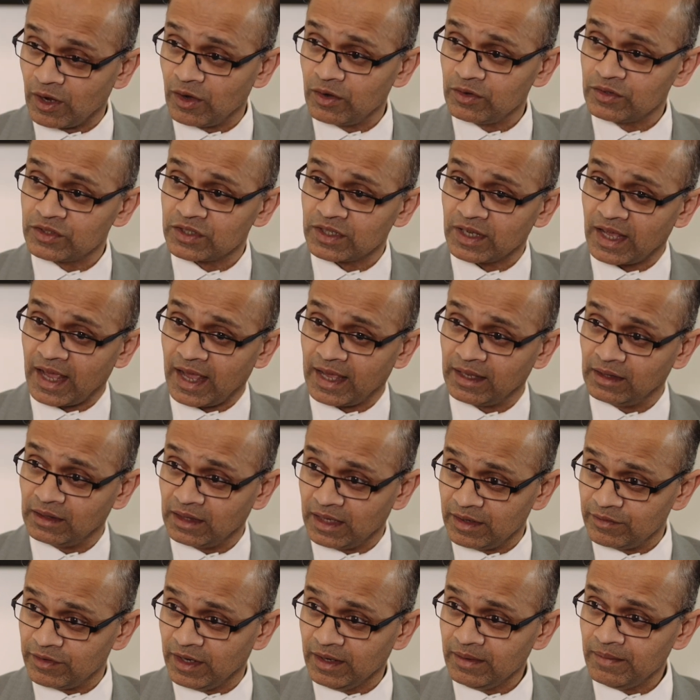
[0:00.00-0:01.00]
nodes
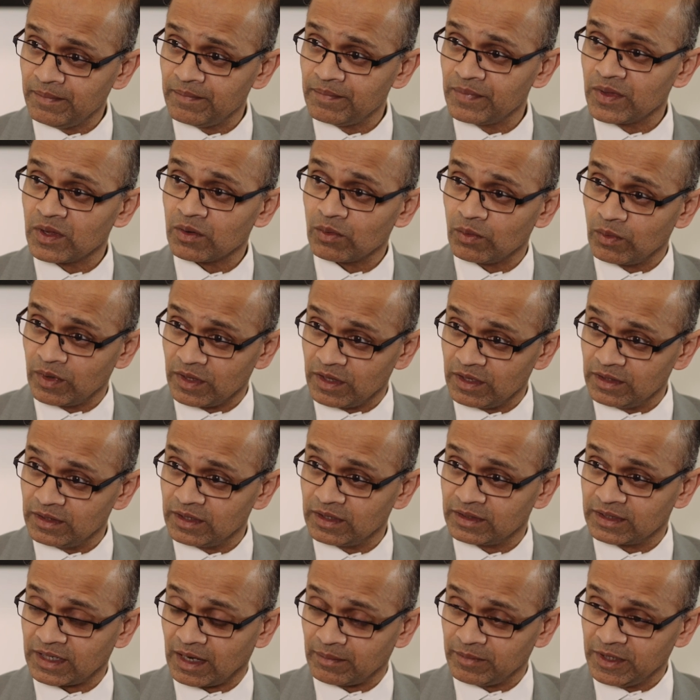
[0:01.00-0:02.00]
and liver within
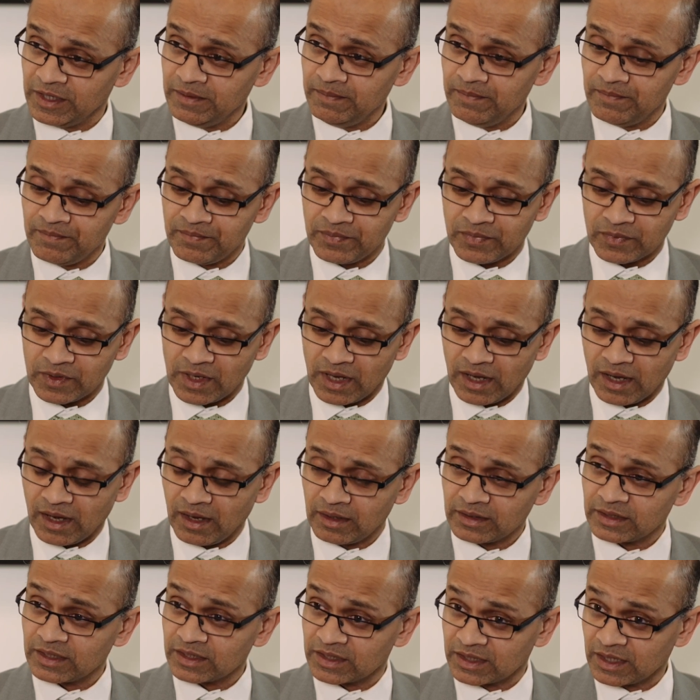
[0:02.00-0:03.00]
the tummy
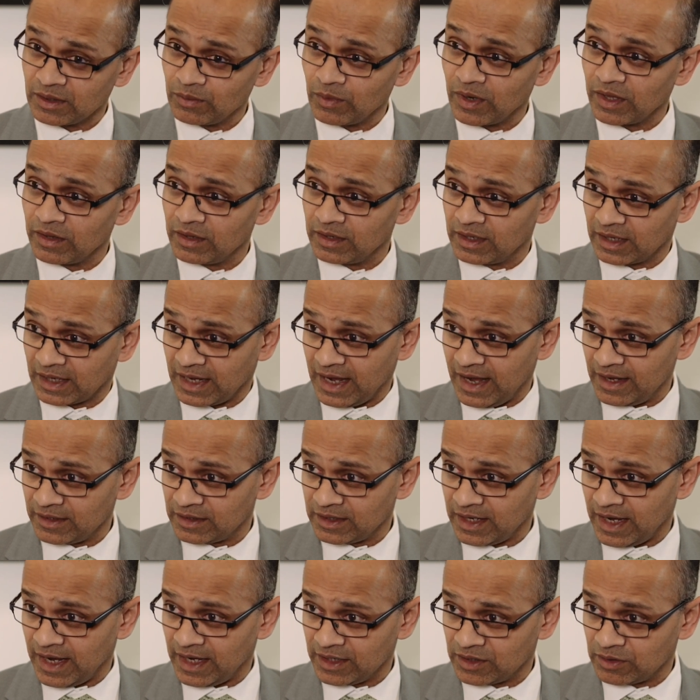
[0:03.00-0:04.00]
to see whether the
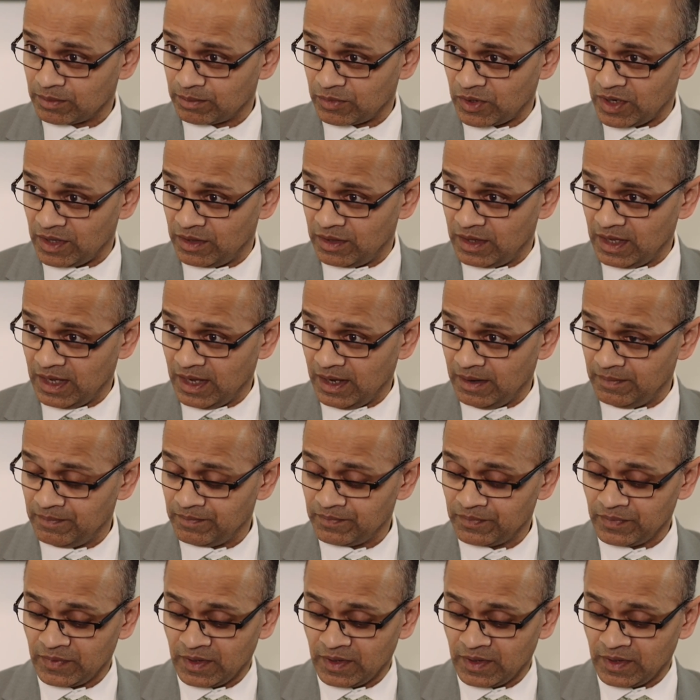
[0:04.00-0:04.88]
cancer has spread there.